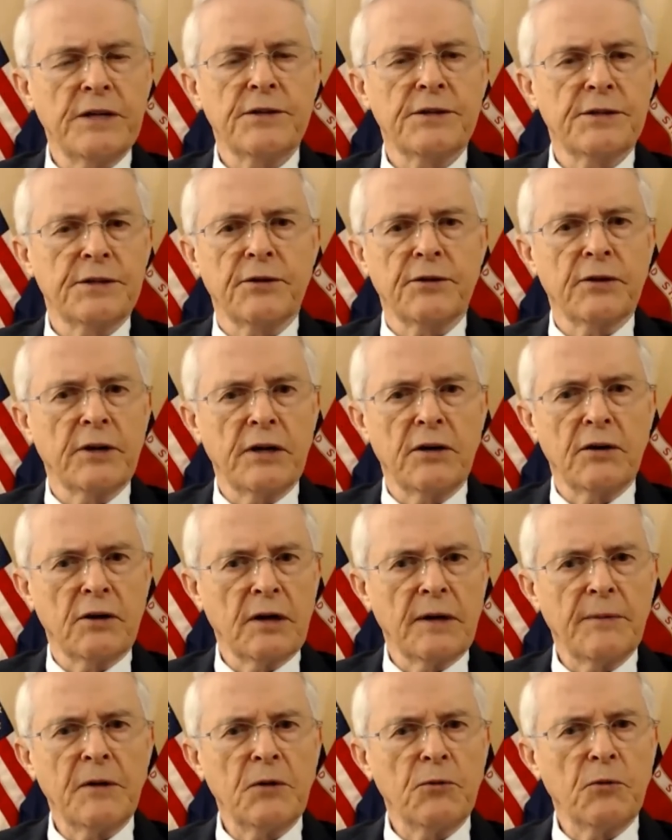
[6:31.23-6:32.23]
Syrian
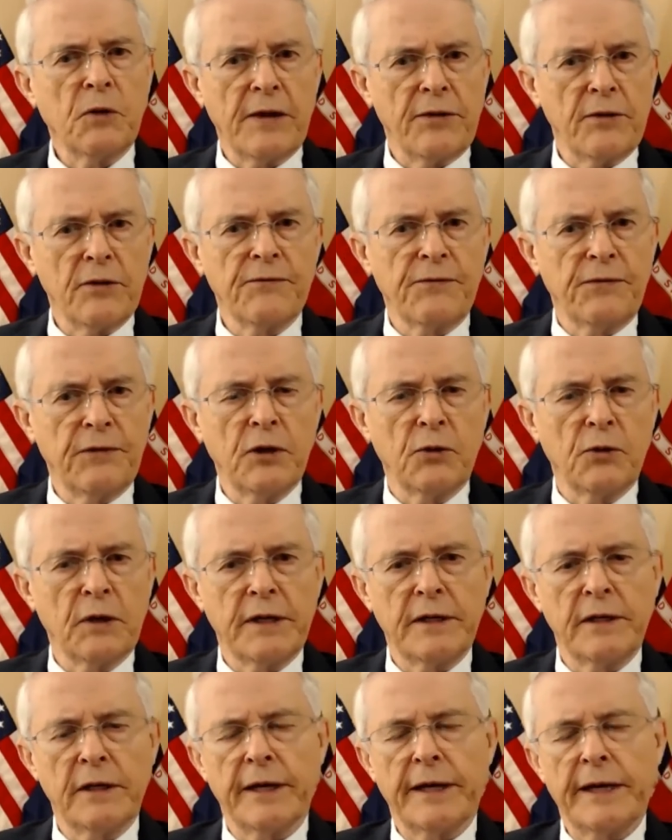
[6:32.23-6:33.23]
Army rather
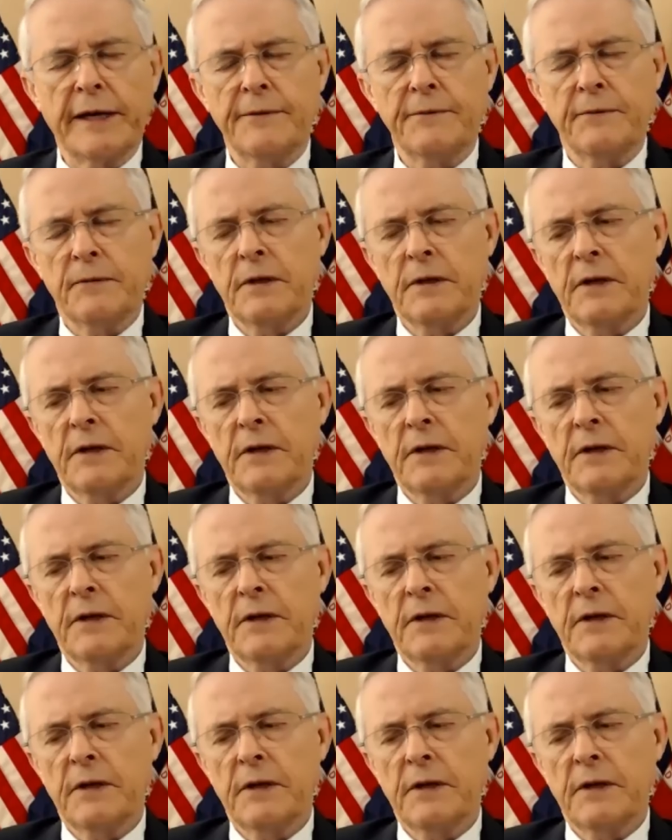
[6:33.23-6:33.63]
fluidly.